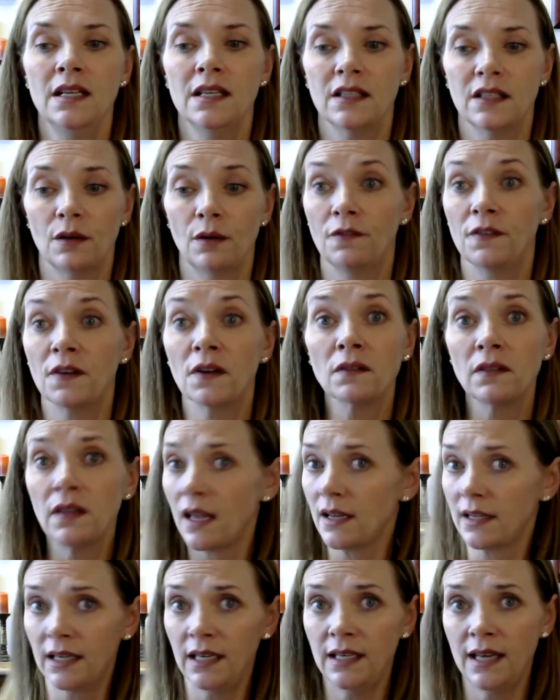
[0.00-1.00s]
So if you're
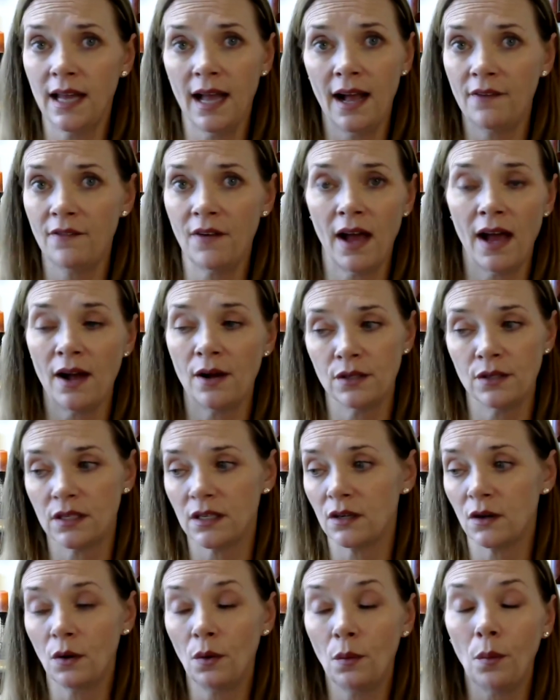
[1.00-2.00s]
lucky to have a house
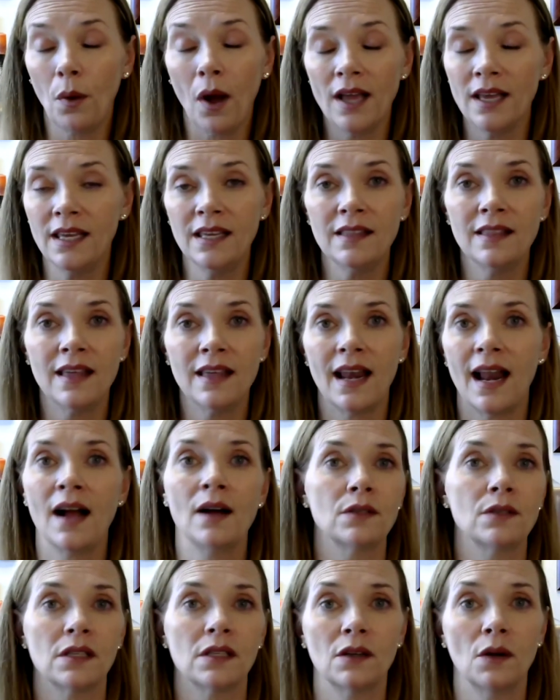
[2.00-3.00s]
in Hawaii, that
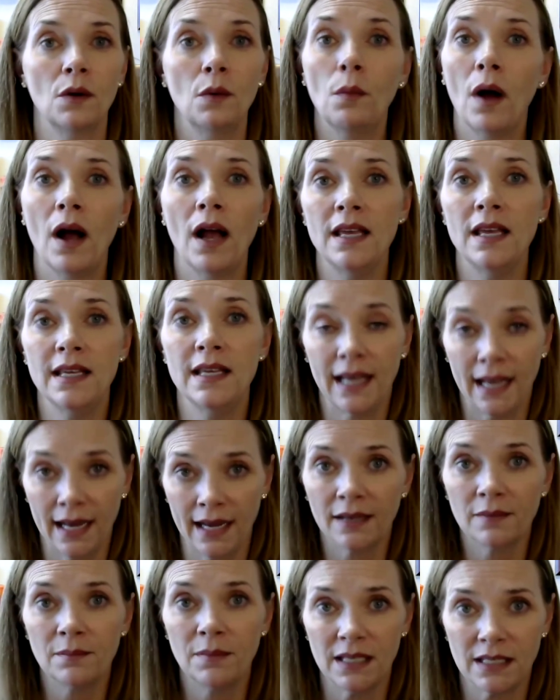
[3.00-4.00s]
house in Hawaii
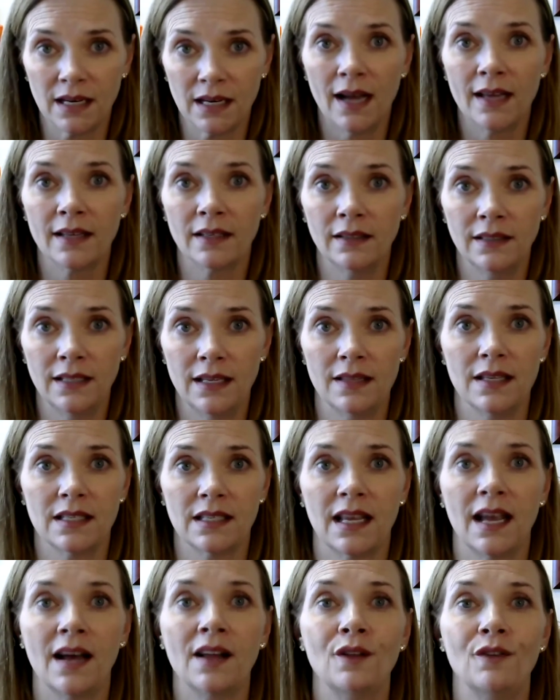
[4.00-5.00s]
can be titled in
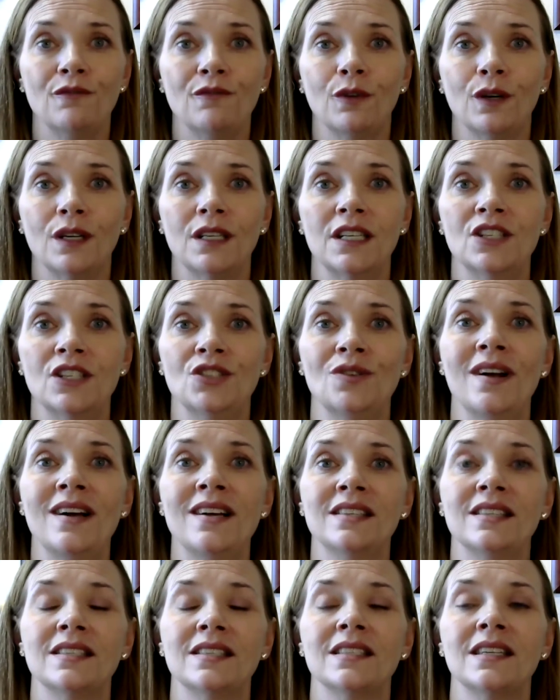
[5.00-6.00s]
this California
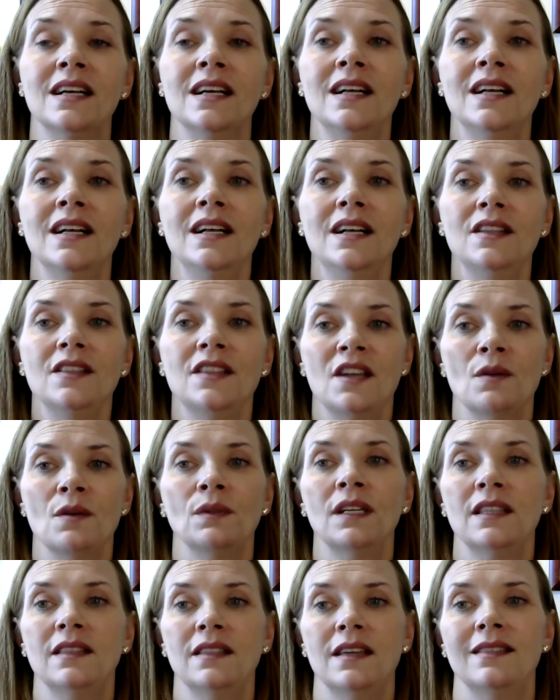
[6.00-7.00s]
trust. The
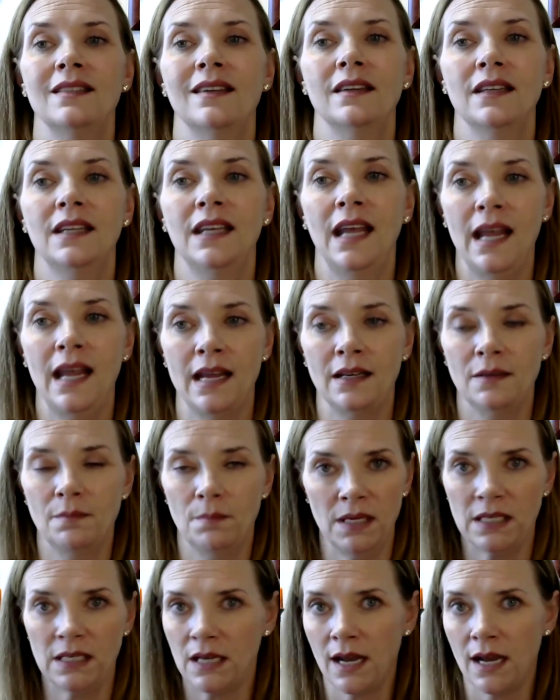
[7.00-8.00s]
only thing that can't
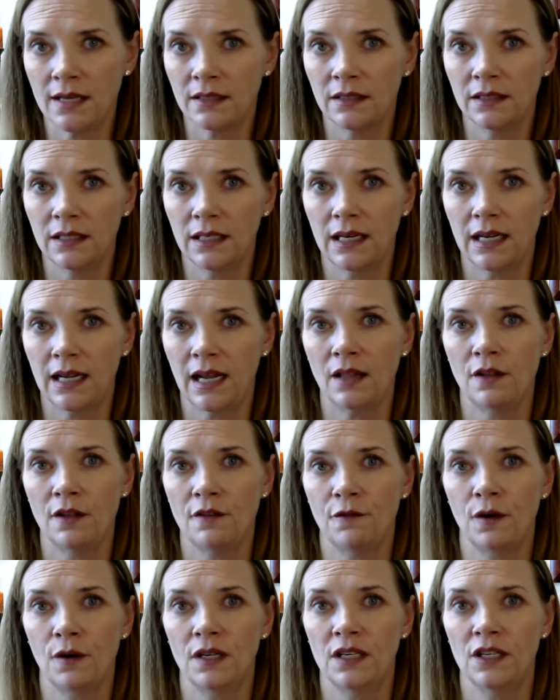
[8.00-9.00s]
be titled in a
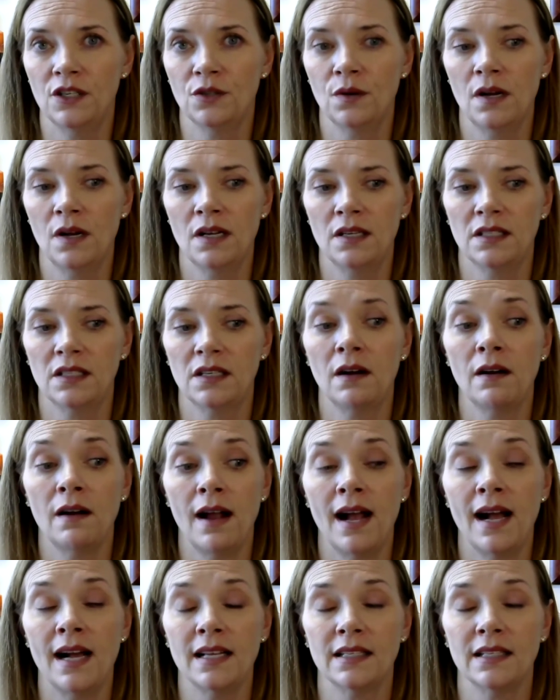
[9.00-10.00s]
California trust
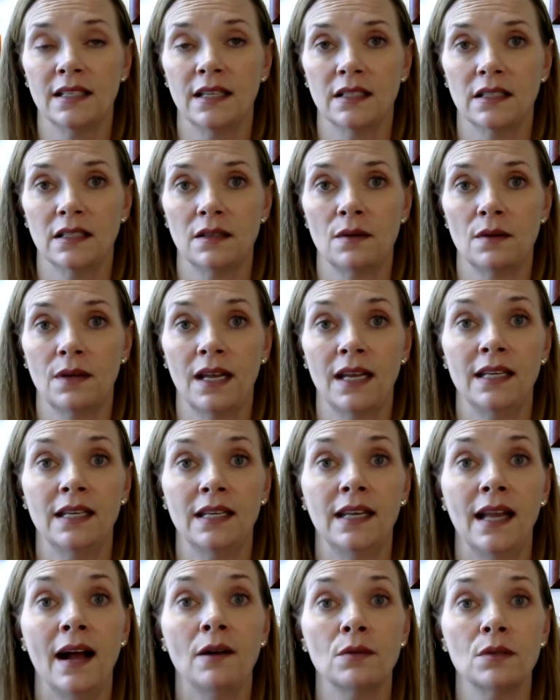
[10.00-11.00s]
are assets
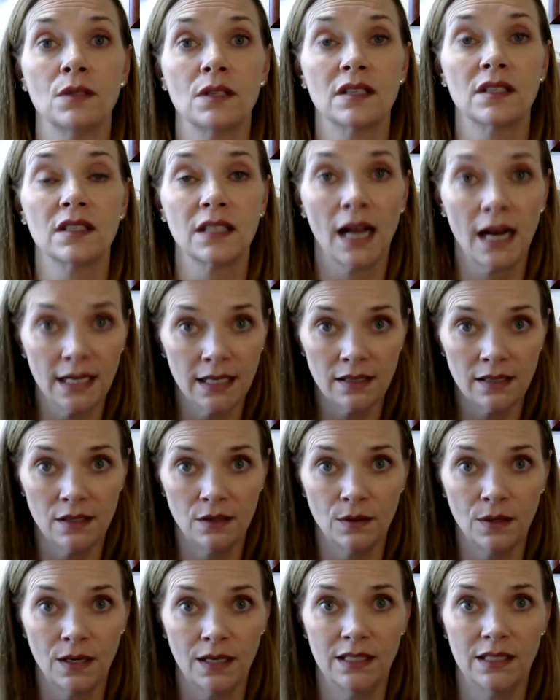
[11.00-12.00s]
located outside of the
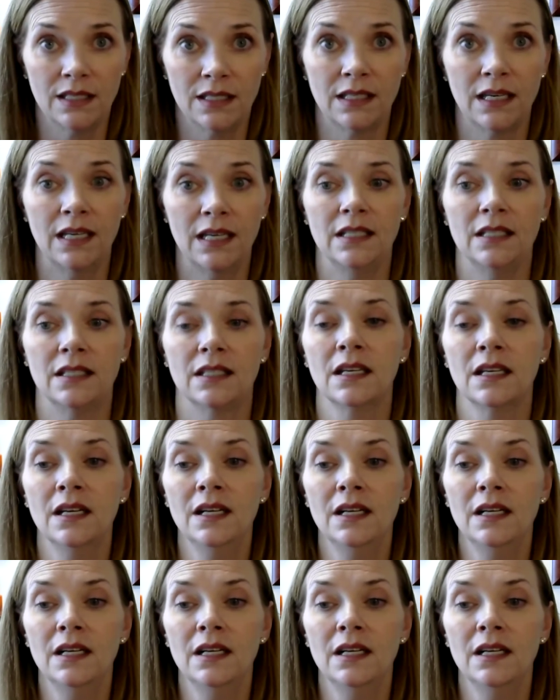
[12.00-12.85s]
United States.